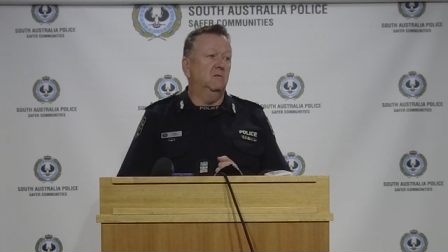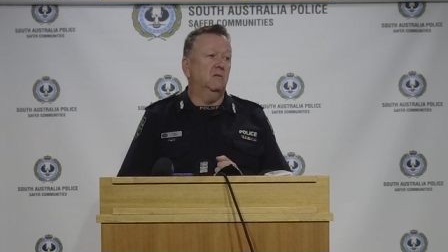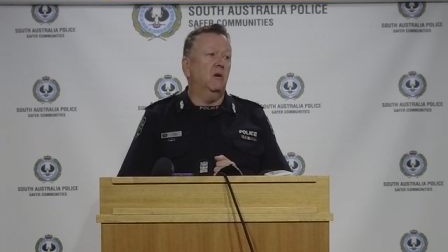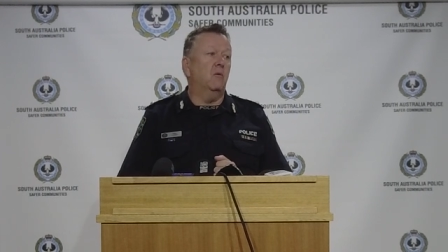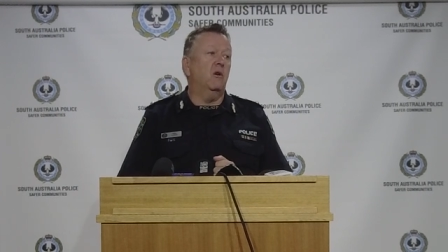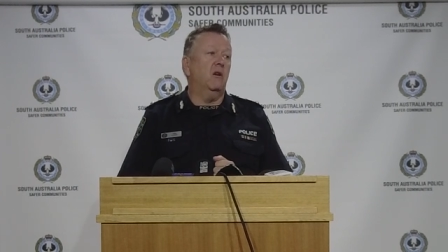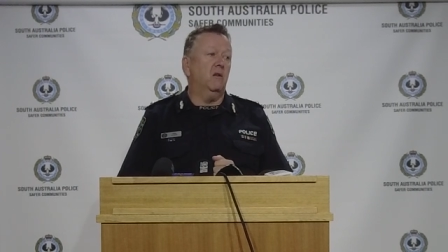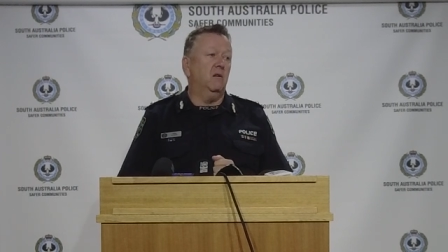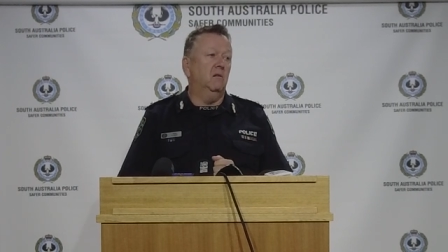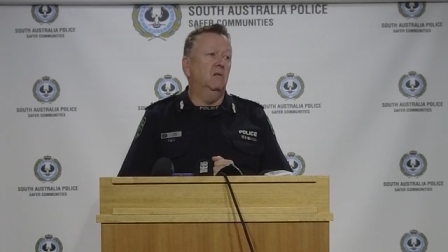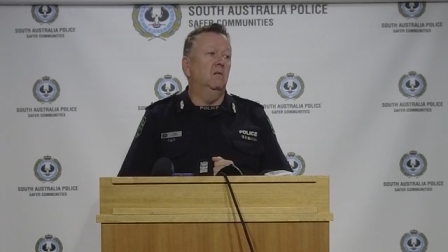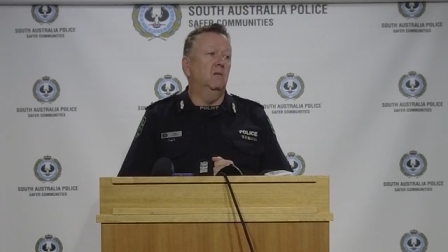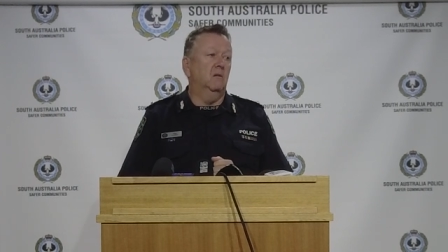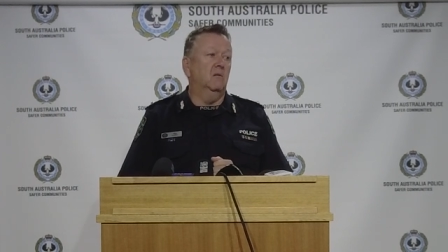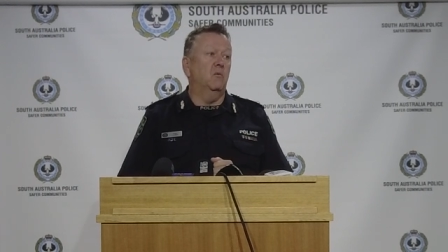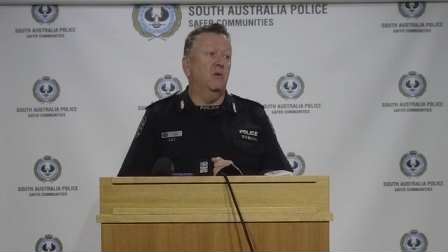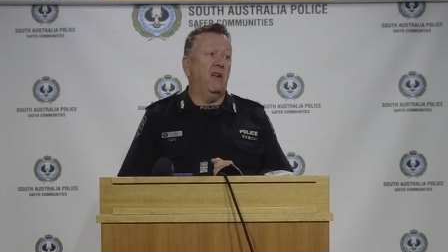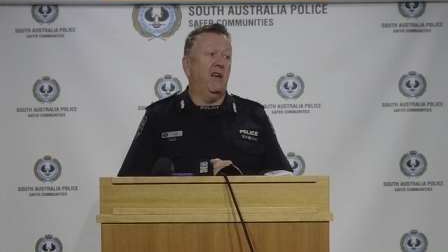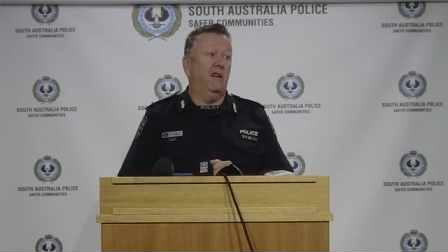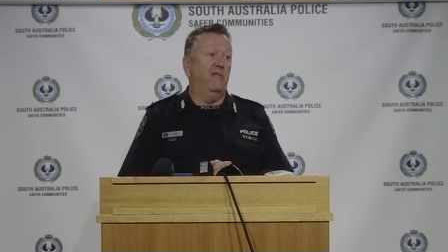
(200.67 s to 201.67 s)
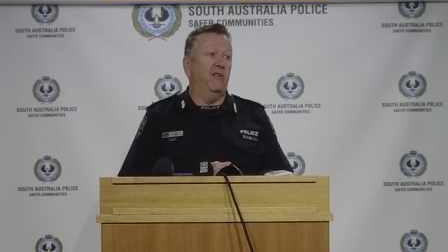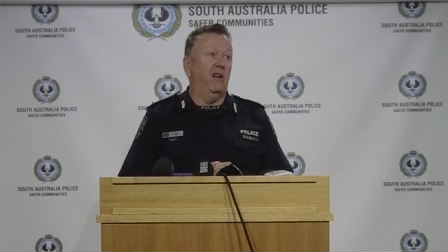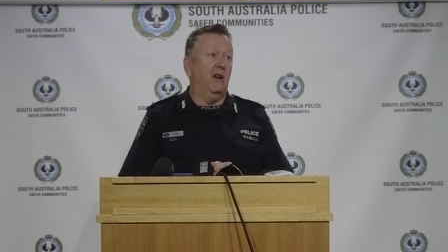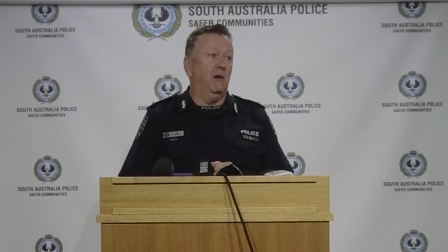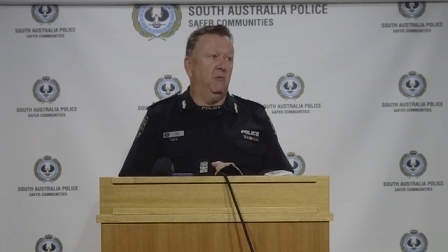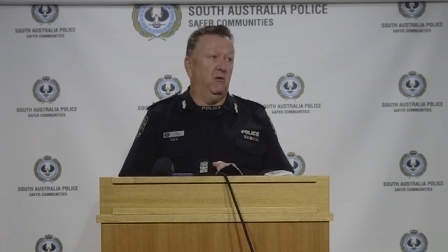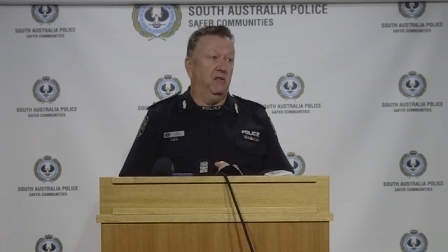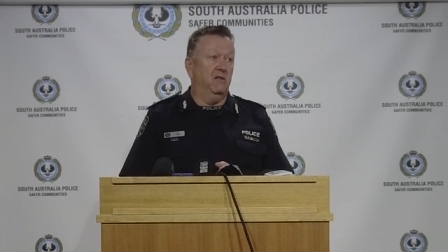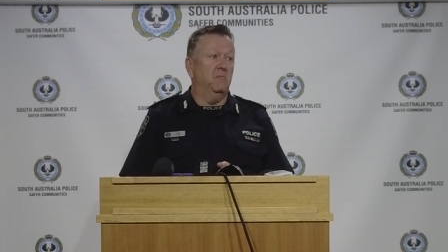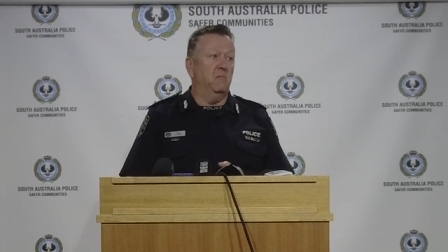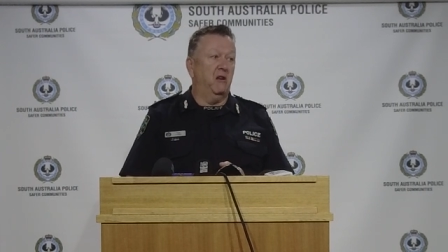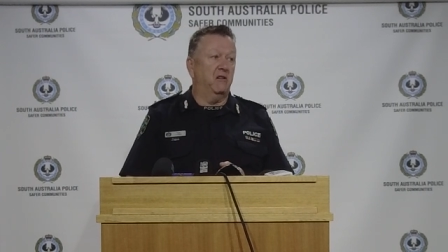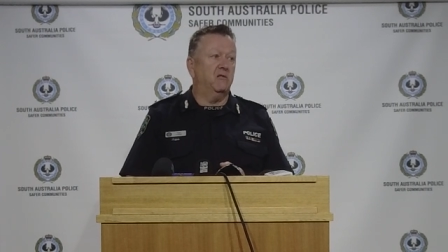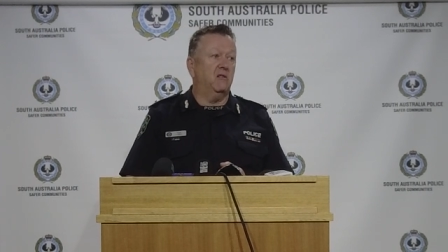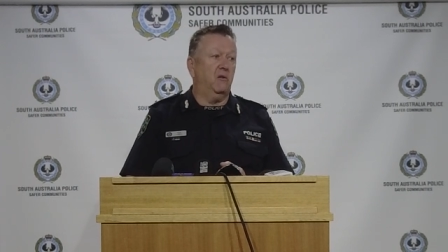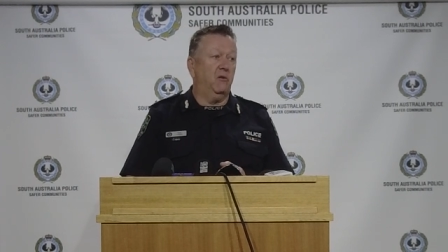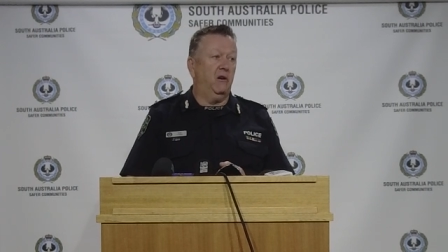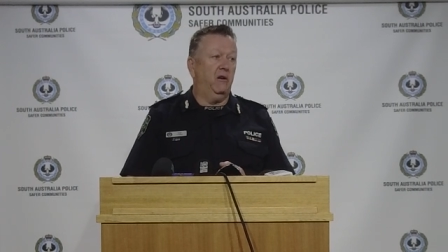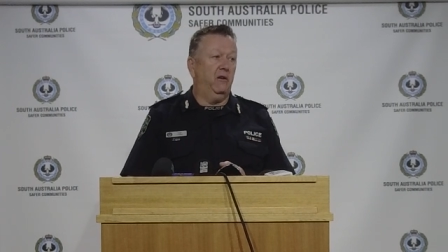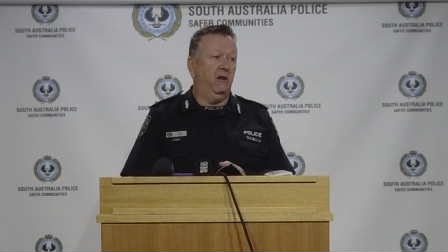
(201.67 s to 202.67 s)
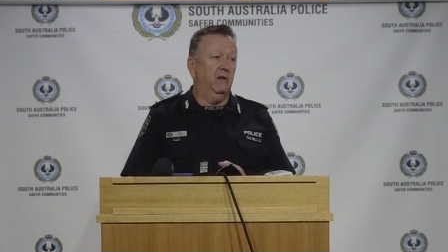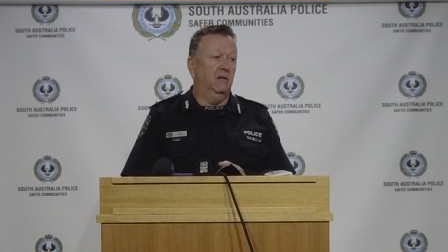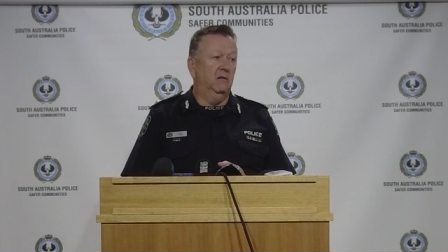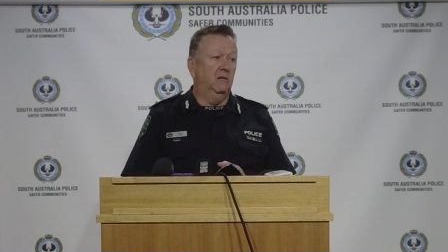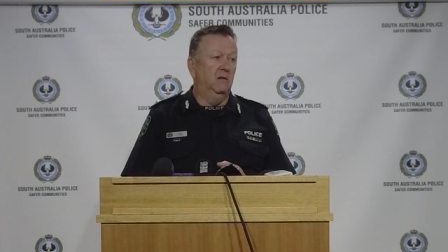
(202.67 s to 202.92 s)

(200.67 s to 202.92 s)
that we had available in the metro area.